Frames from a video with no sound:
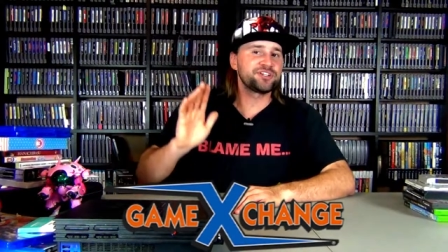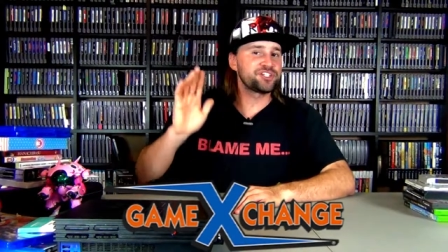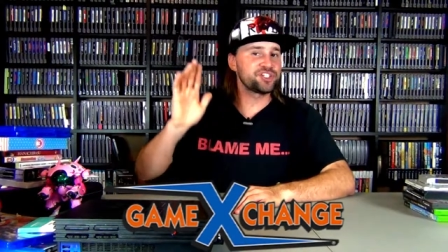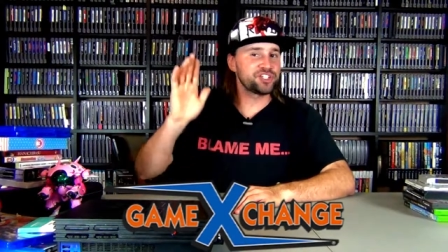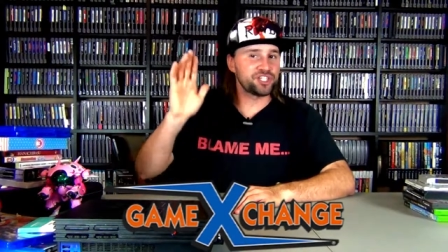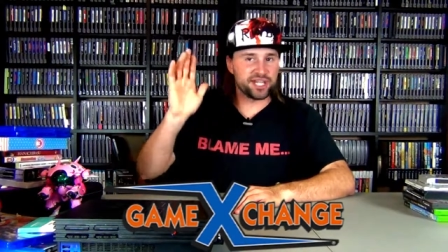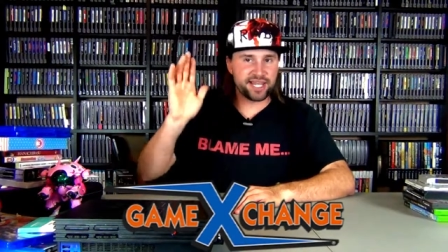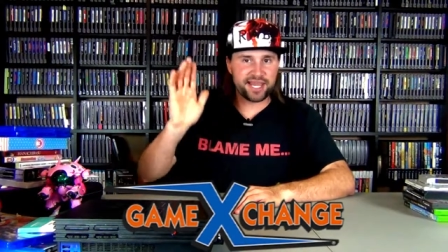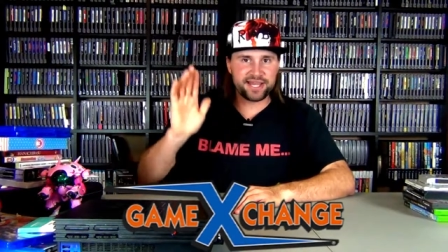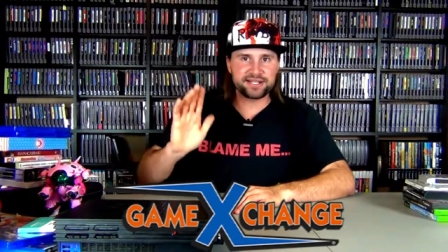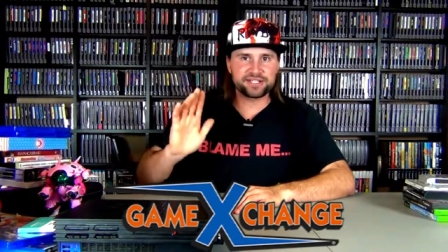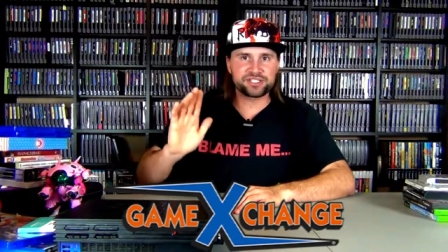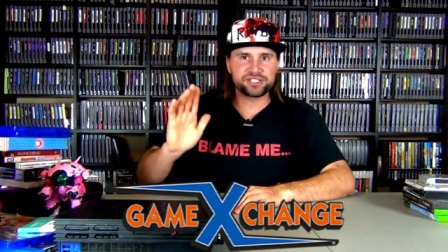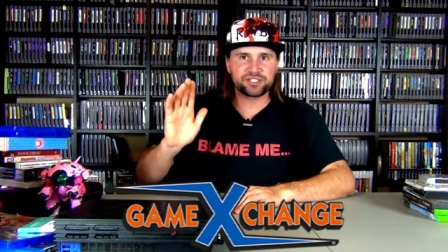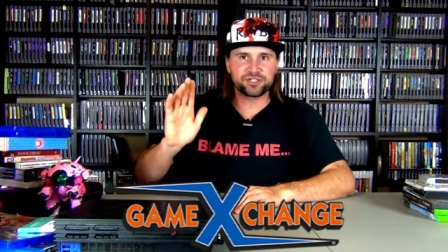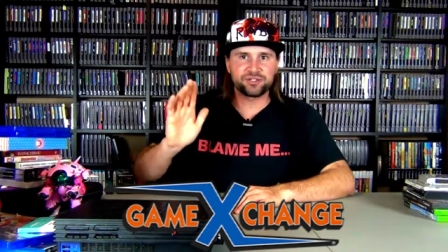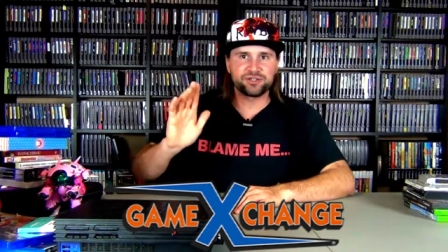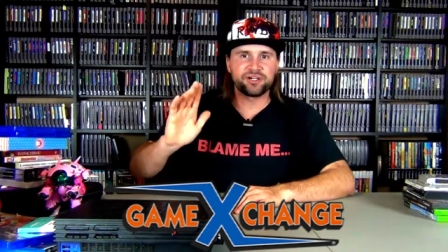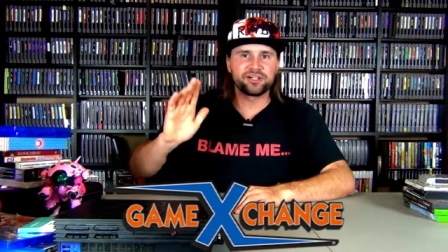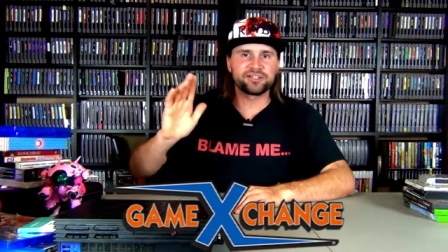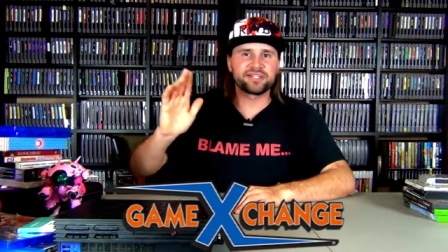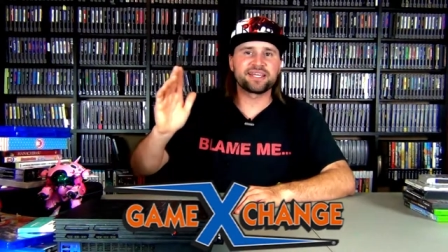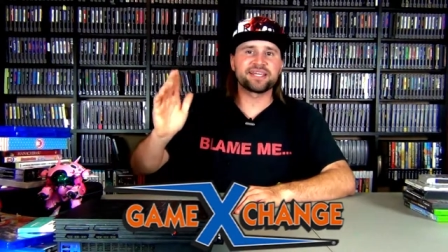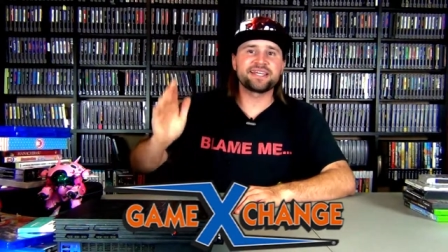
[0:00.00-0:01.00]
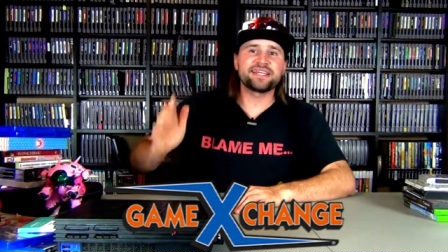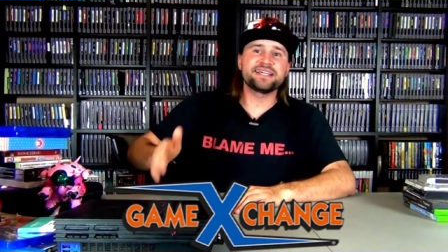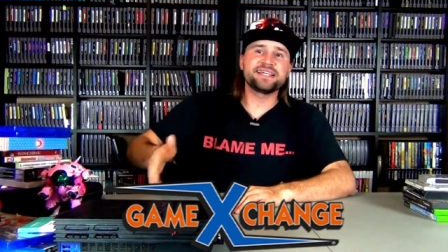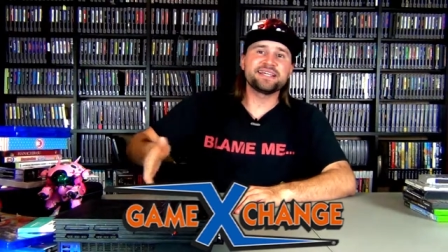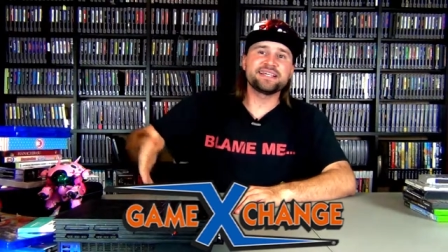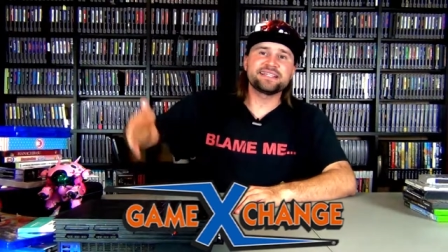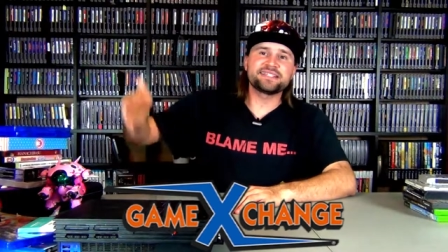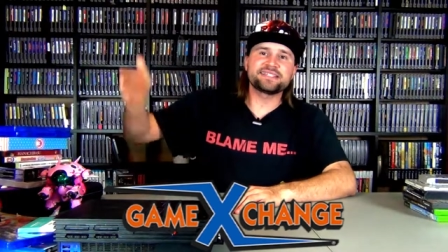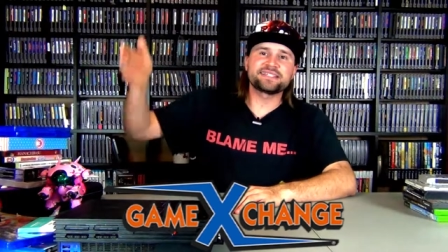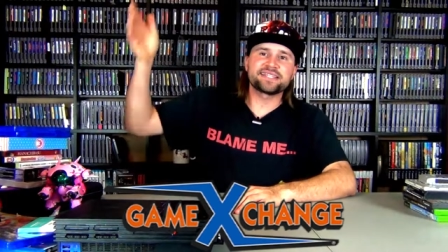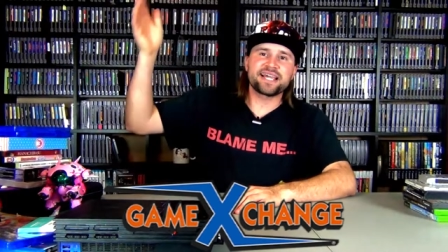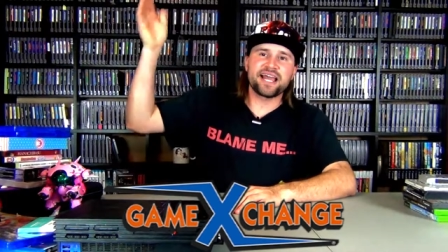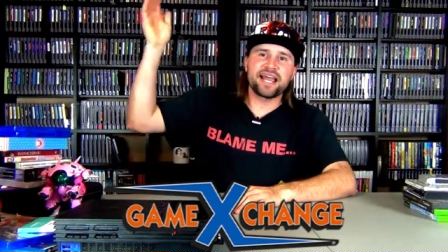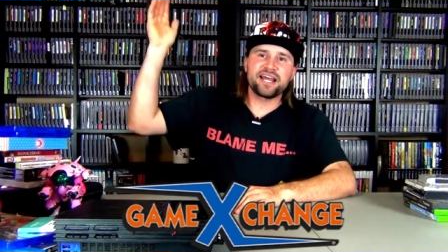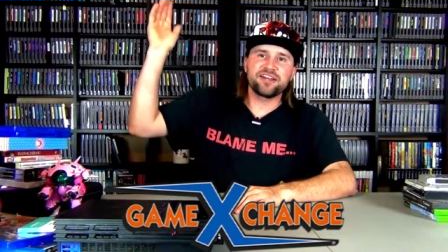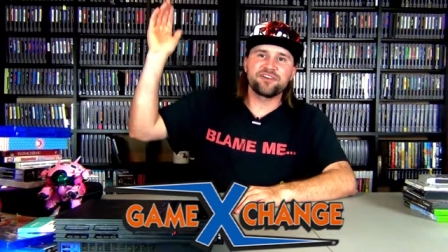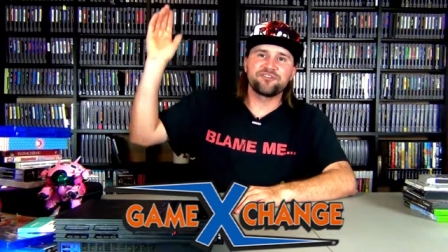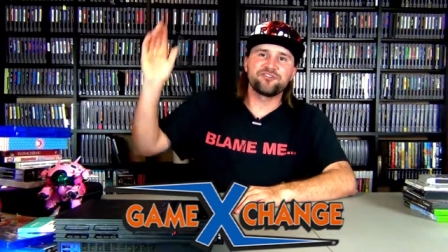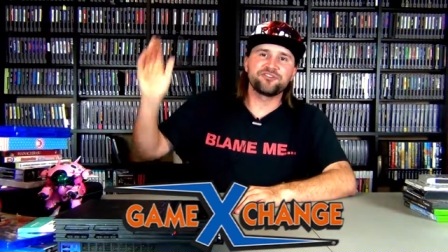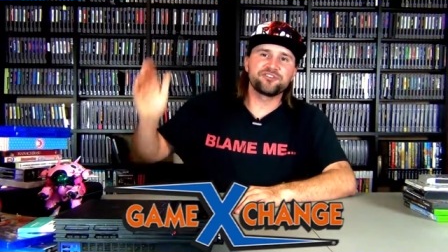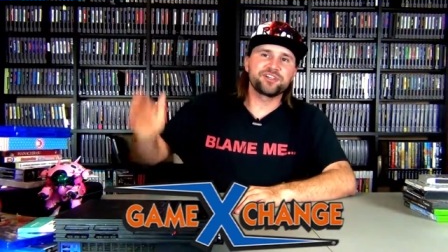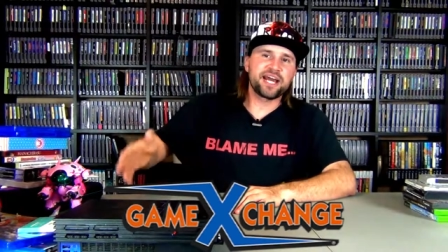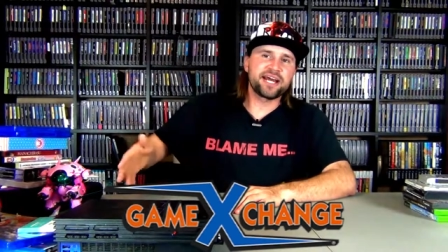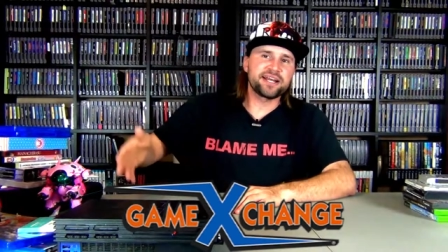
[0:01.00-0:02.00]
chain store on the east side of
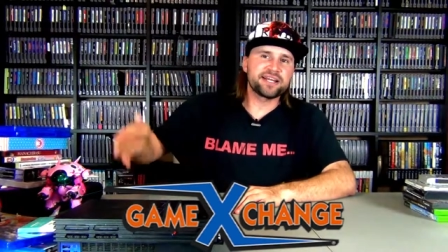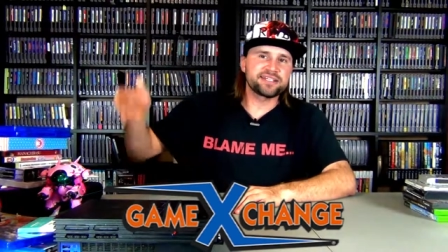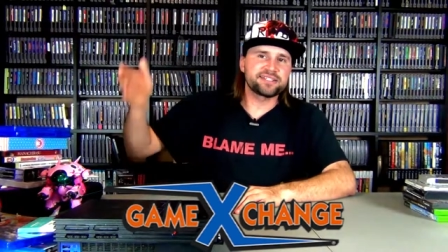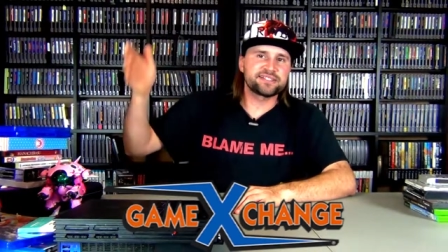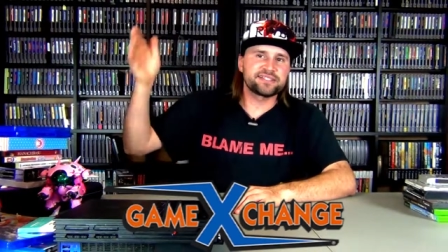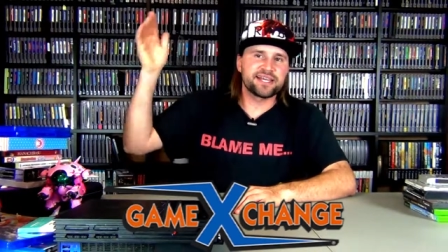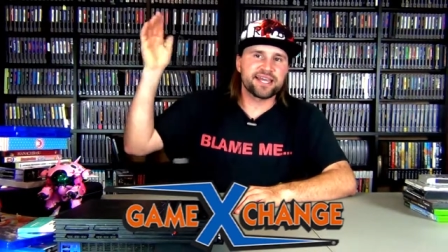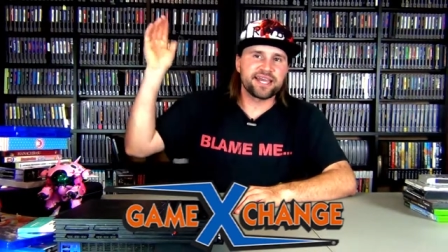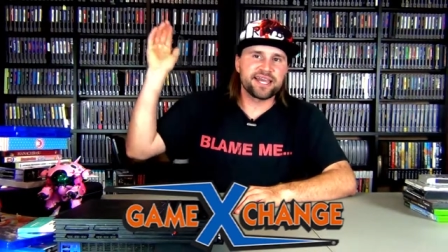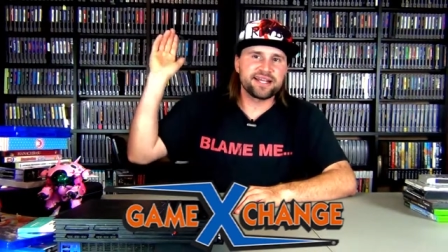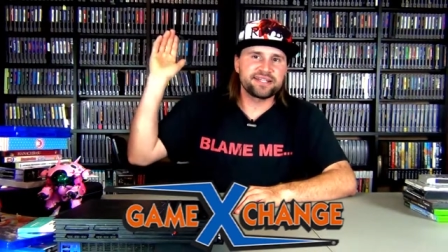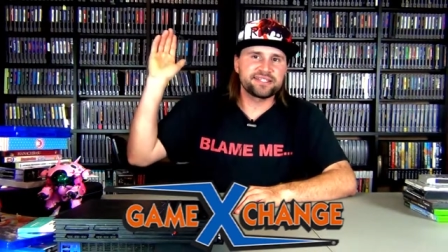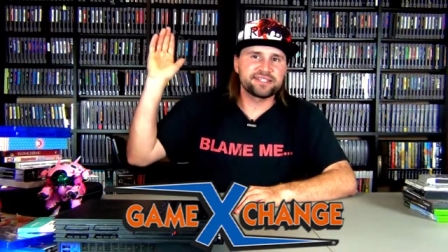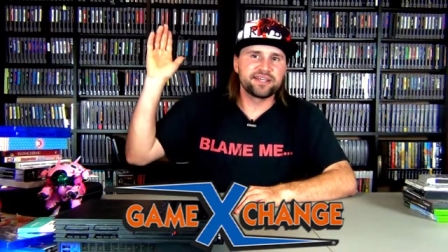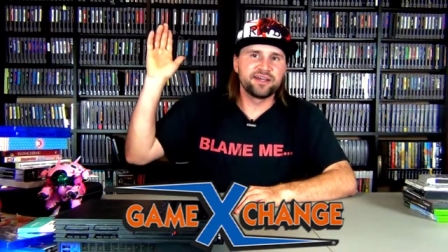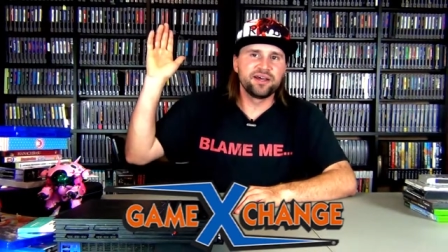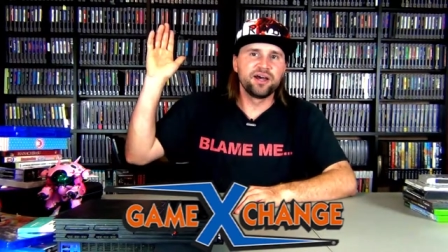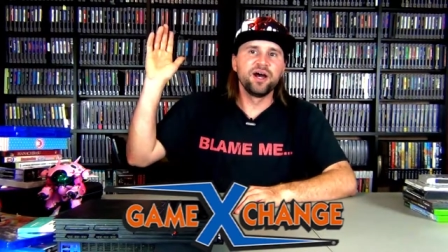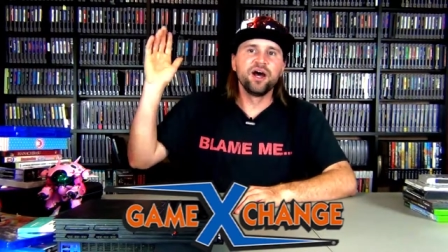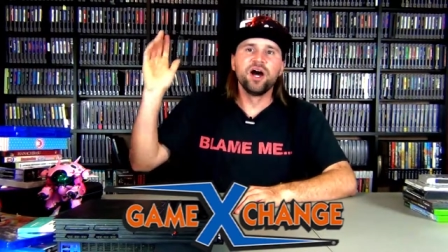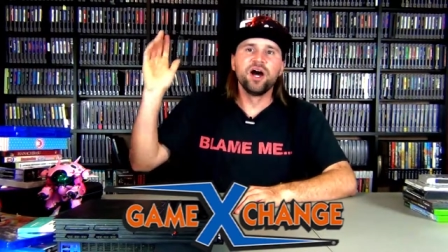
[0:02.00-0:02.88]
the United States,